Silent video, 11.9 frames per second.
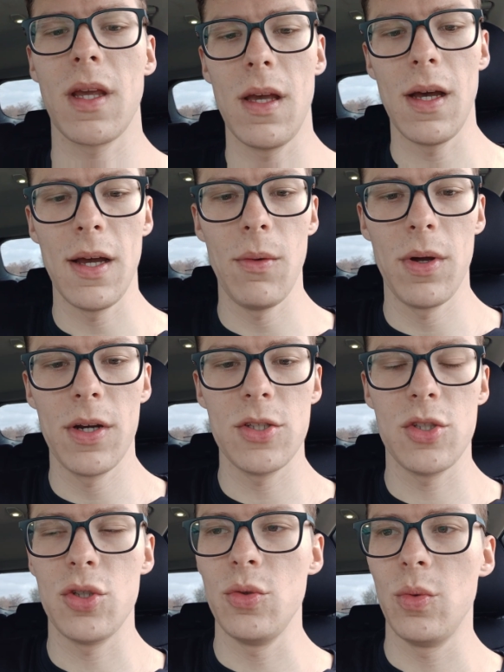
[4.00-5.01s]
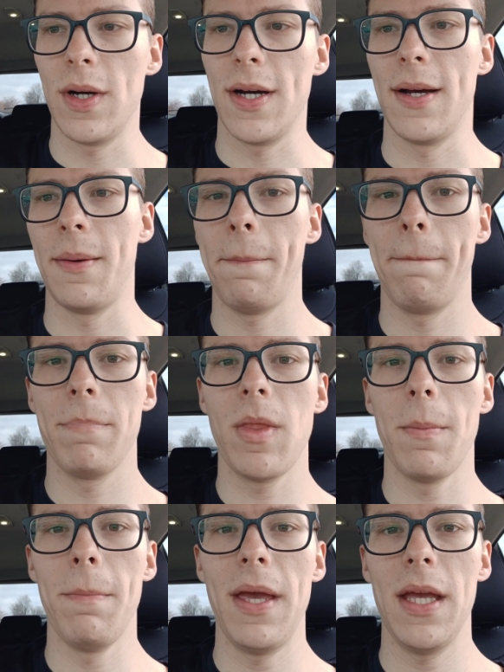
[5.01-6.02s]
I wanted to
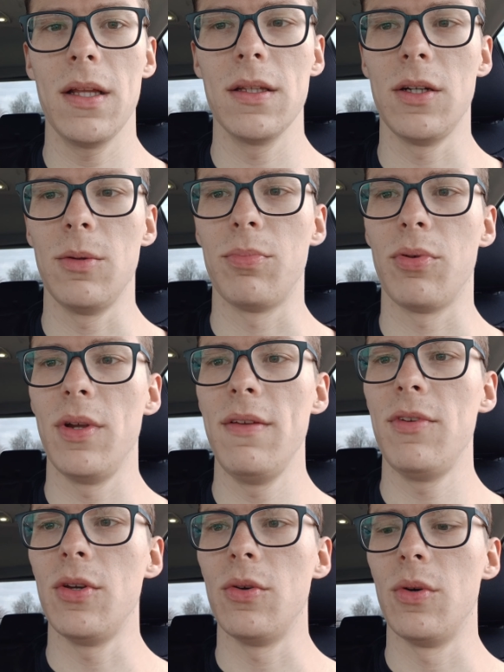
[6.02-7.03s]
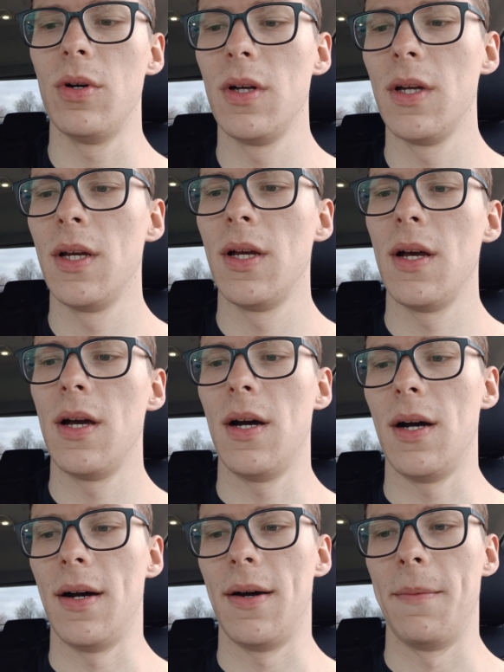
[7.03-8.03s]
make a little preview.
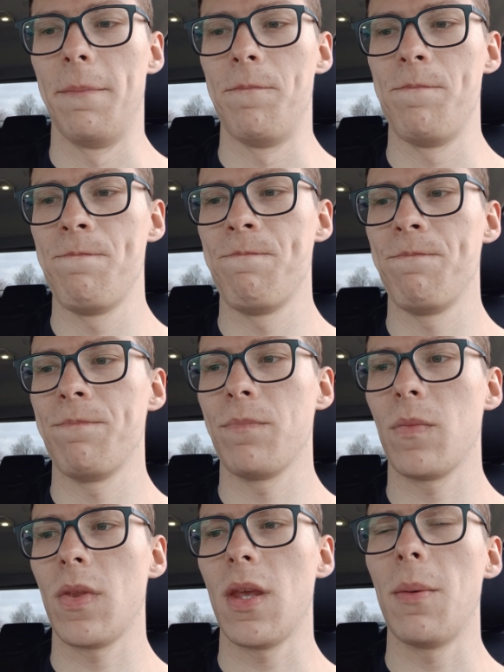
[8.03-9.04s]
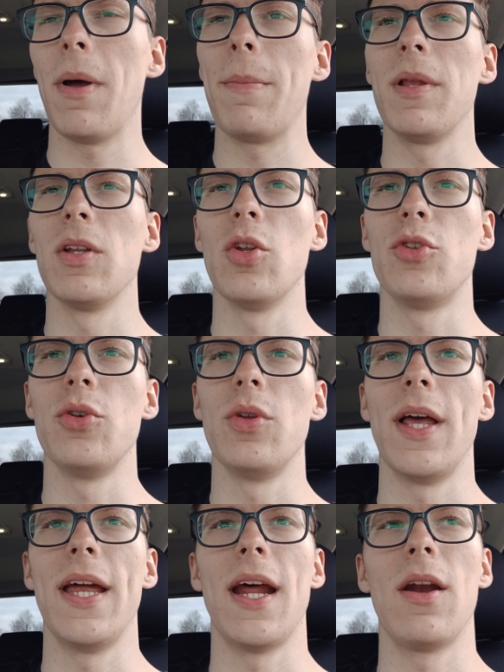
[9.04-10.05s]
Um, it might be a little too
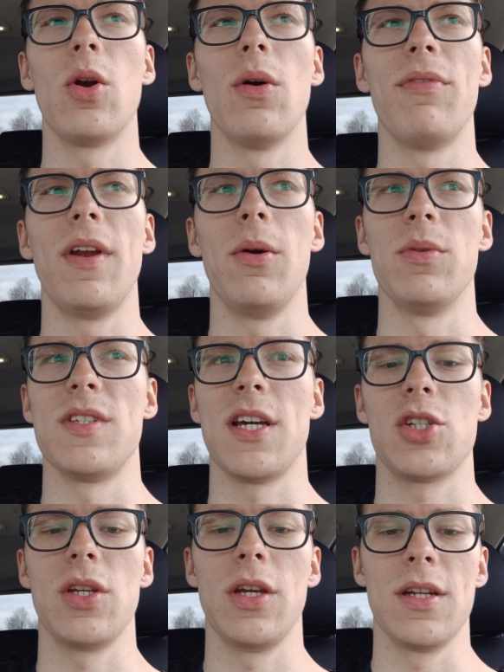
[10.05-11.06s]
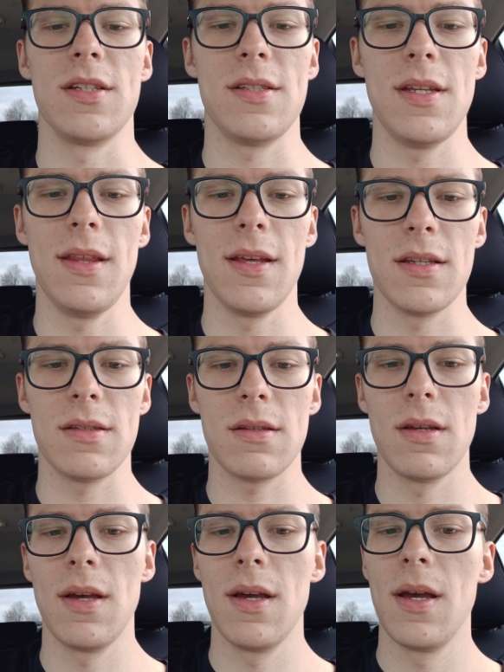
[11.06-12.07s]
late. I don't know if anyone's actually going to see this,
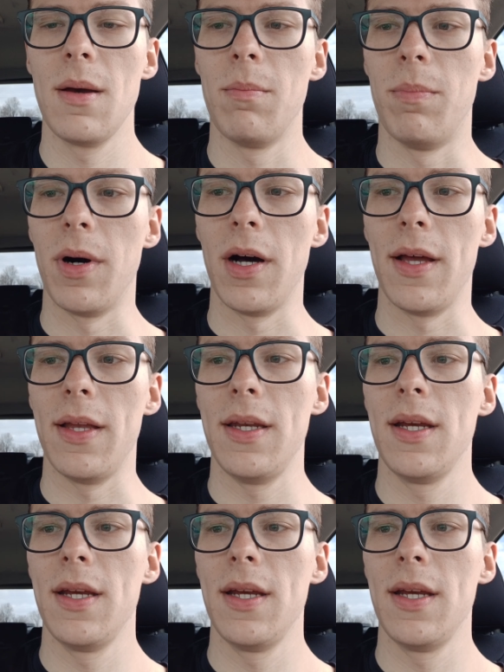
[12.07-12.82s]
but